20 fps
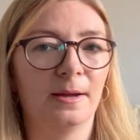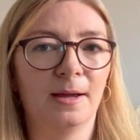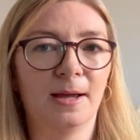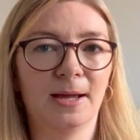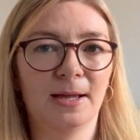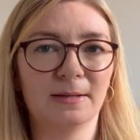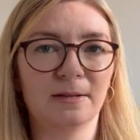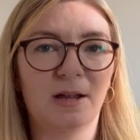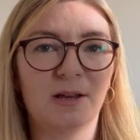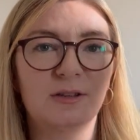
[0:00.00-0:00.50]

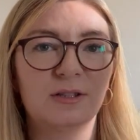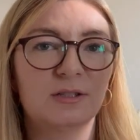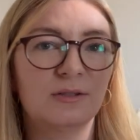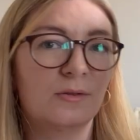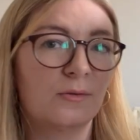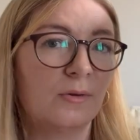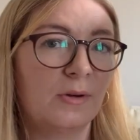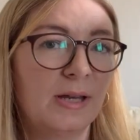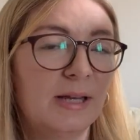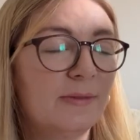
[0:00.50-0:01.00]
And I just
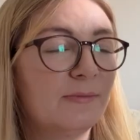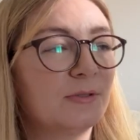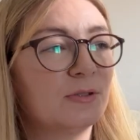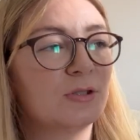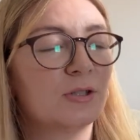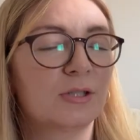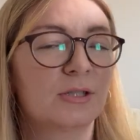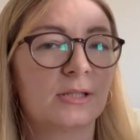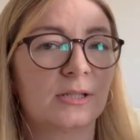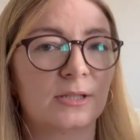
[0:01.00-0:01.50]
thought, even
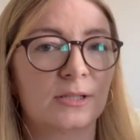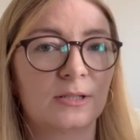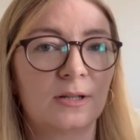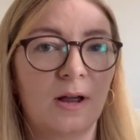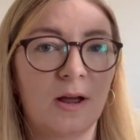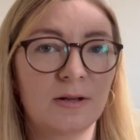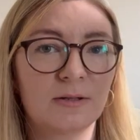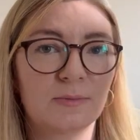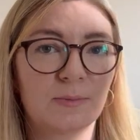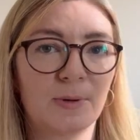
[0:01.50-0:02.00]
just to
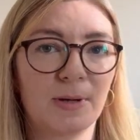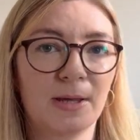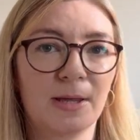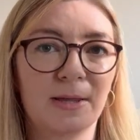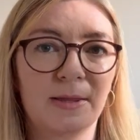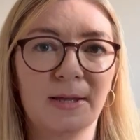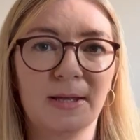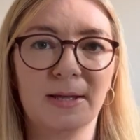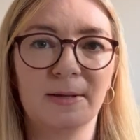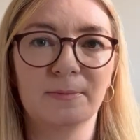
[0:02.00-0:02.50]
start with,
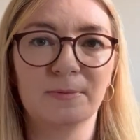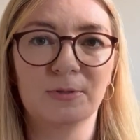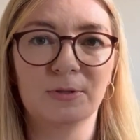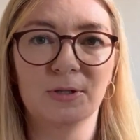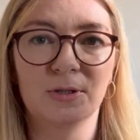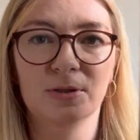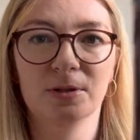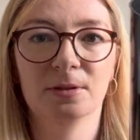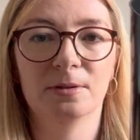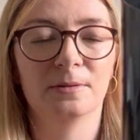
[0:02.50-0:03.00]
it was
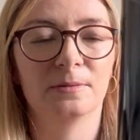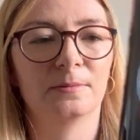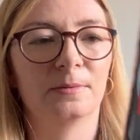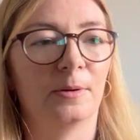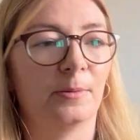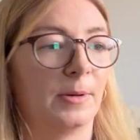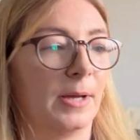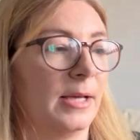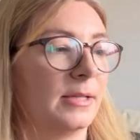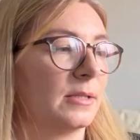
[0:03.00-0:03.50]
just,
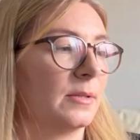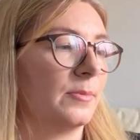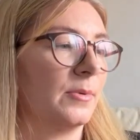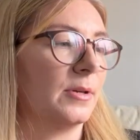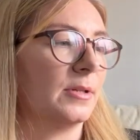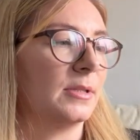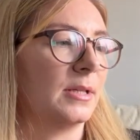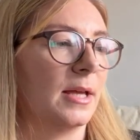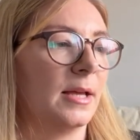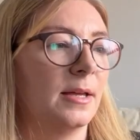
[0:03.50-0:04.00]
oh, it has the
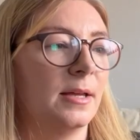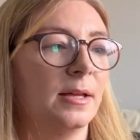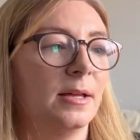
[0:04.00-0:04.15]
price there.